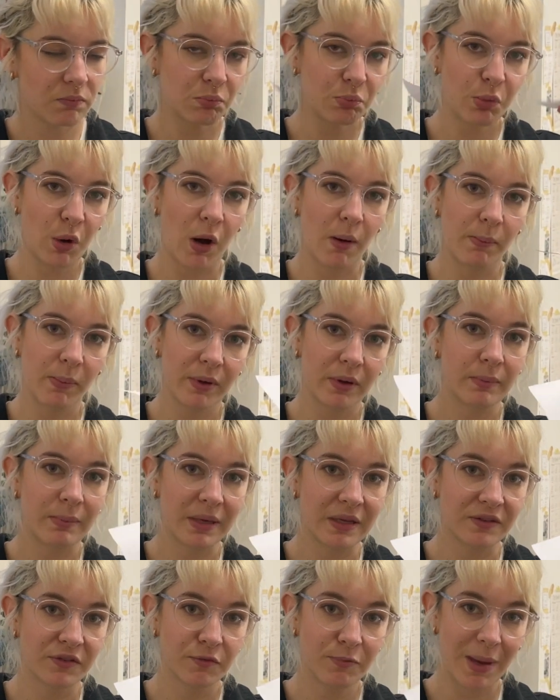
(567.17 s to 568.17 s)
pop a
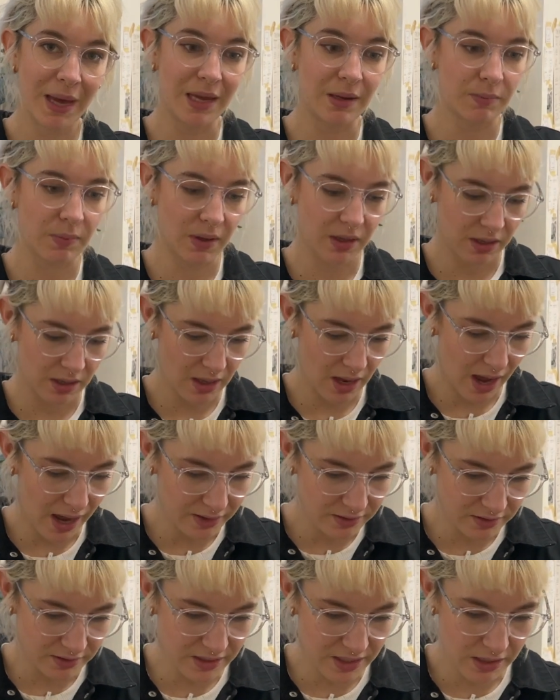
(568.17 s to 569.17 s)
piece of paper
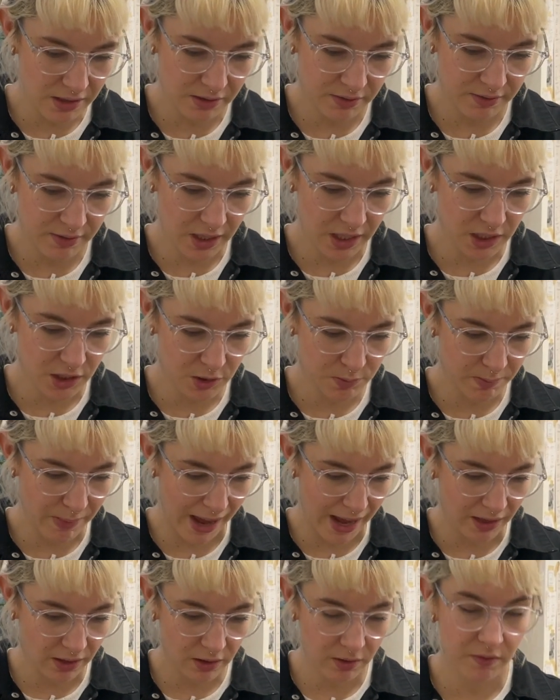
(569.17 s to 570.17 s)
underneath each
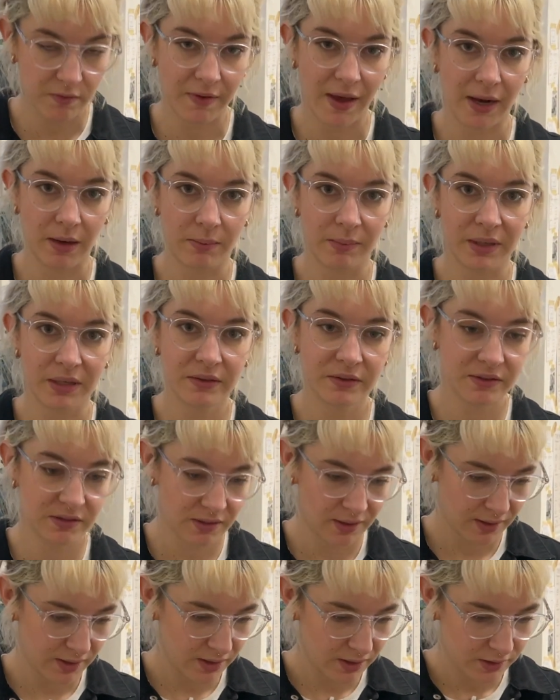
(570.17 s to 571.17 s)
bank of elements
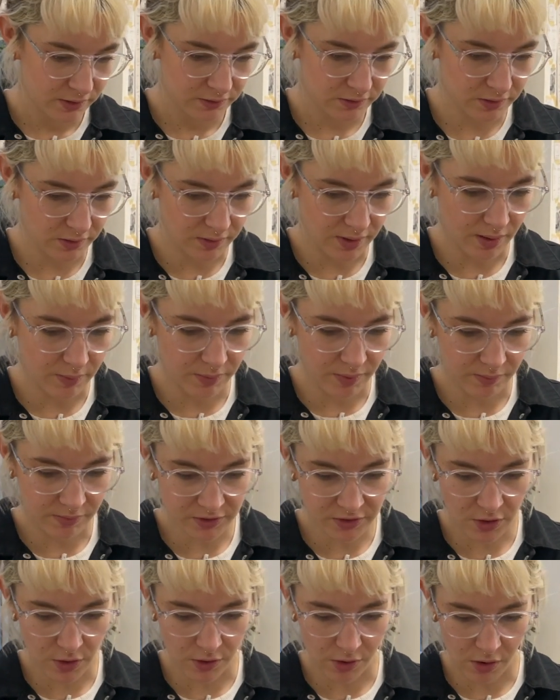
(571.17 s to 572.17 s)
so that when we
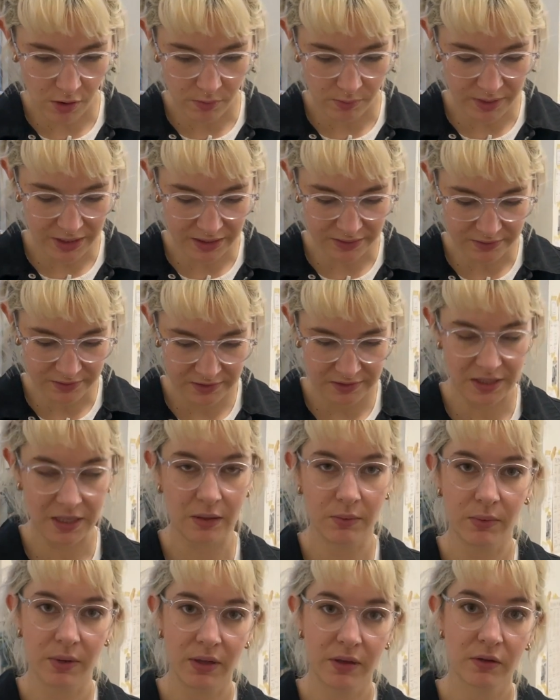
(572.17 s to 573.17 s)
turn it on we can see
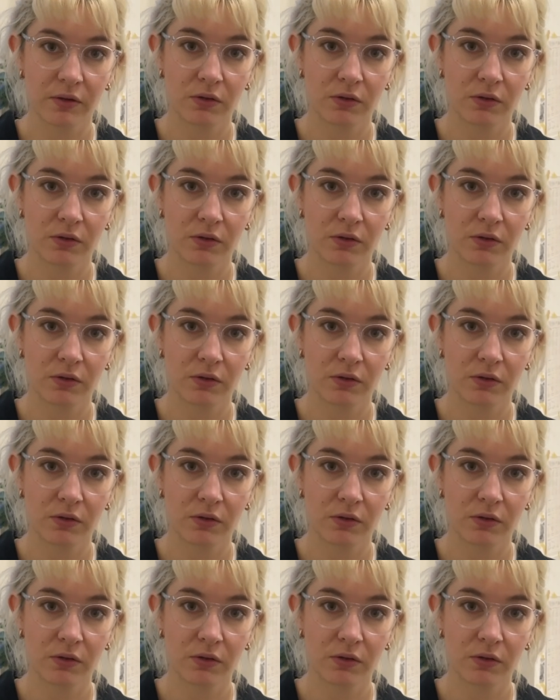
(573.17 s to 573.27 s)
where the